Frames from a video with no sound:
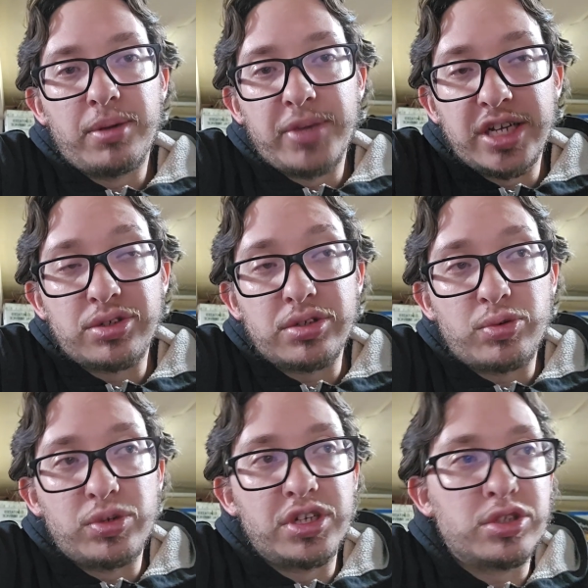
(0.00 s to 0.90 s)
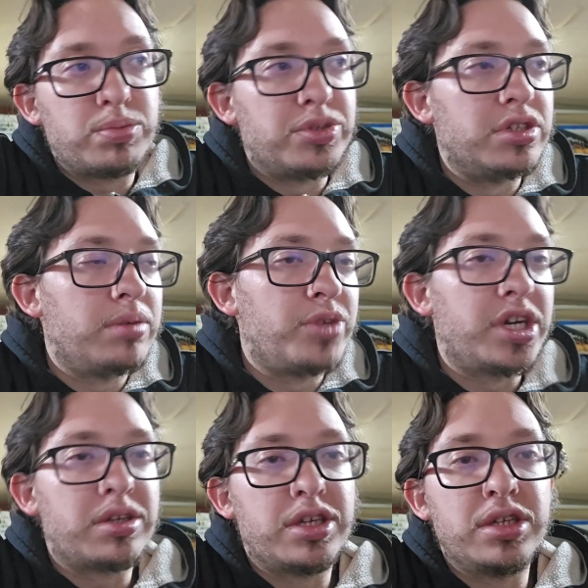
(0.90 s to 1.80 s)
amounts of quench, but I'm
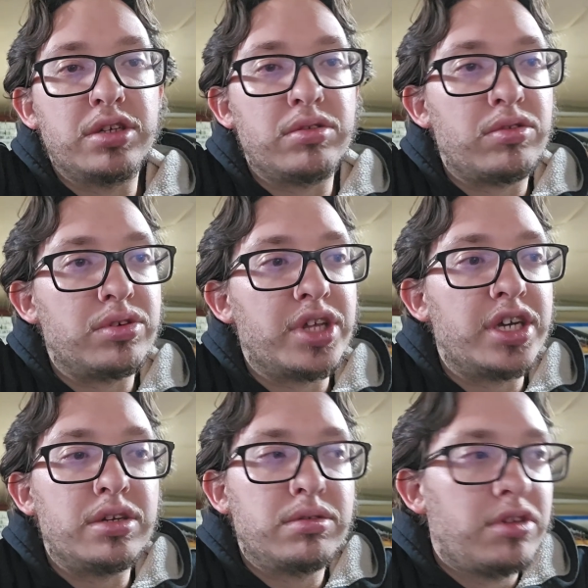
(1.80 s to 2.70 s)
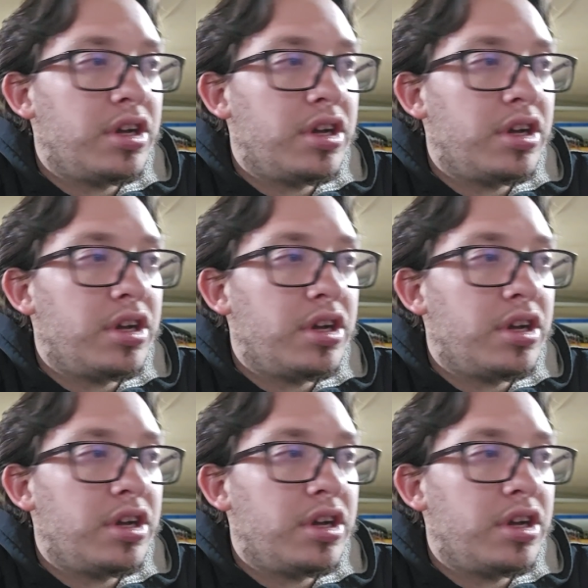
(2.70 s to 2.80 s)
not getting into all that.